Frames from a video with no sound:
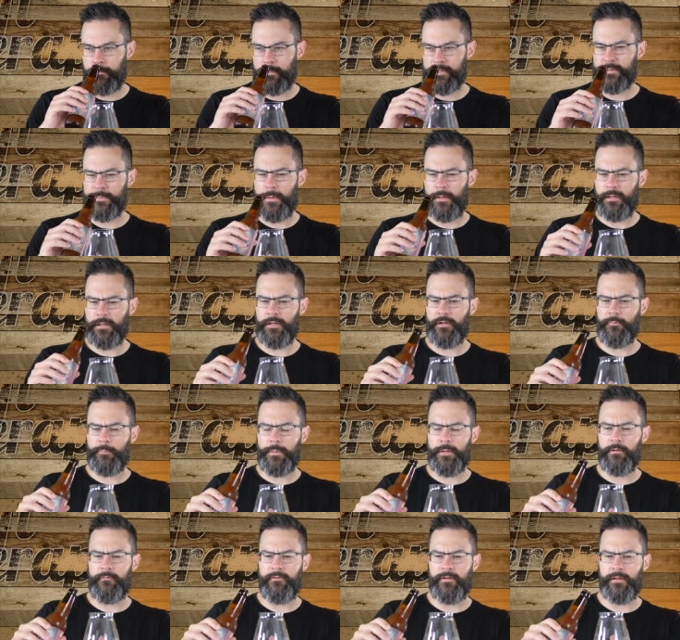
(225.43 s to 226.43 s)
Smell a little
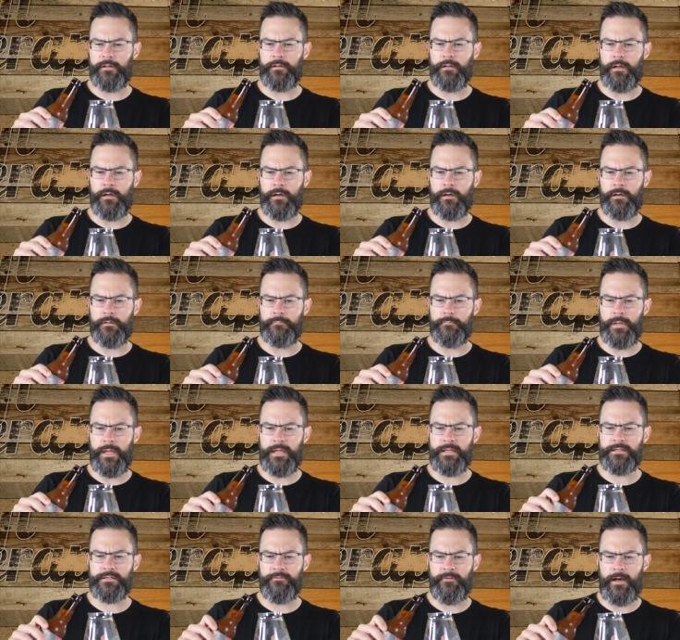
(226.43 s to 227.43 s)
bit of a uh,
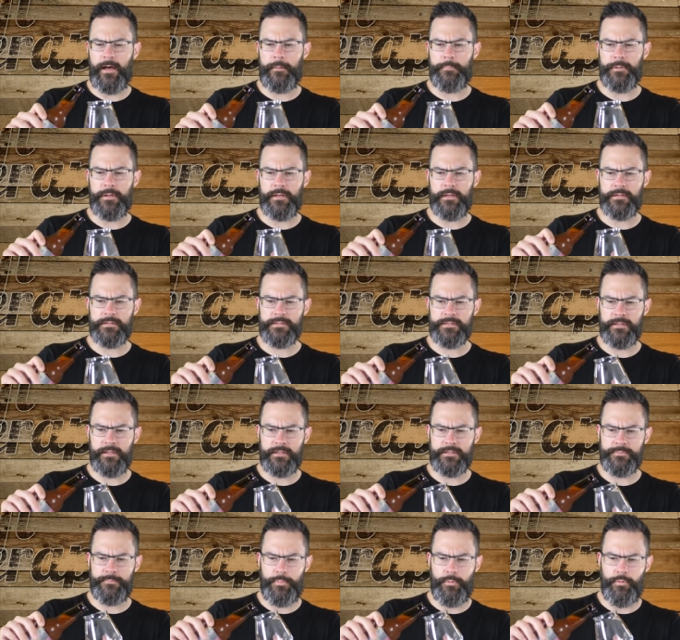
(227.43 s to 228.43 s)
hint of hoppiness, and
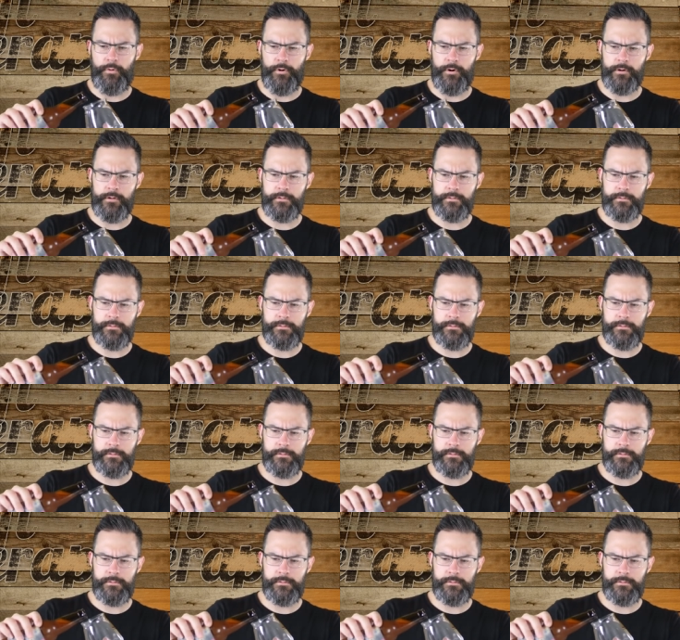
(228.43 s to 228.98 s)
let's pour.